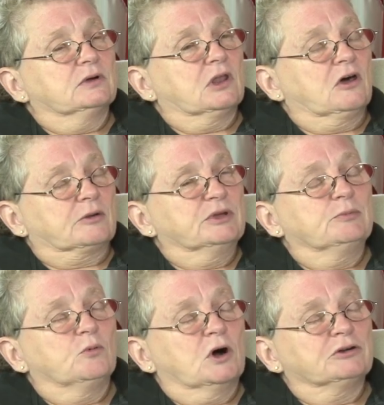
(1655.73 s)
a lot of
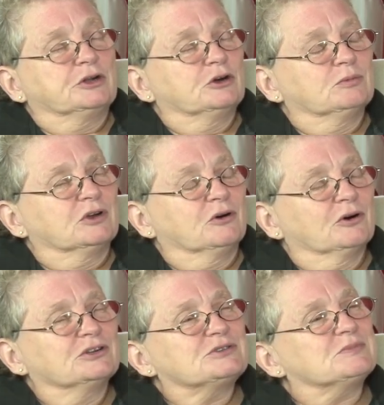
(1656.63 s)
people walk in Hopeland
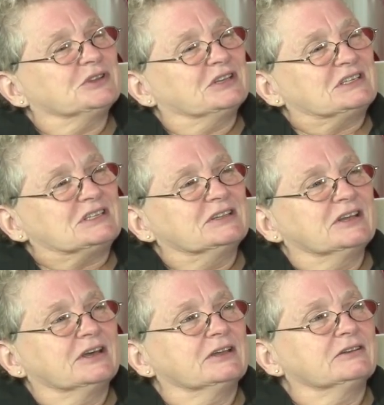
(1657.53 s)
Gardens, but they see
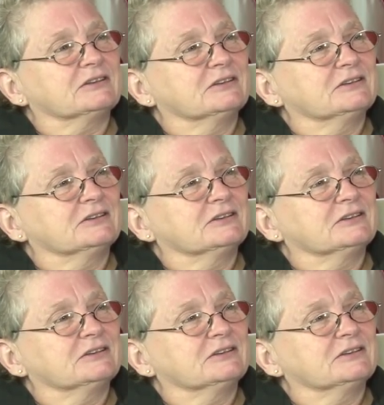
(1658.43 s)
that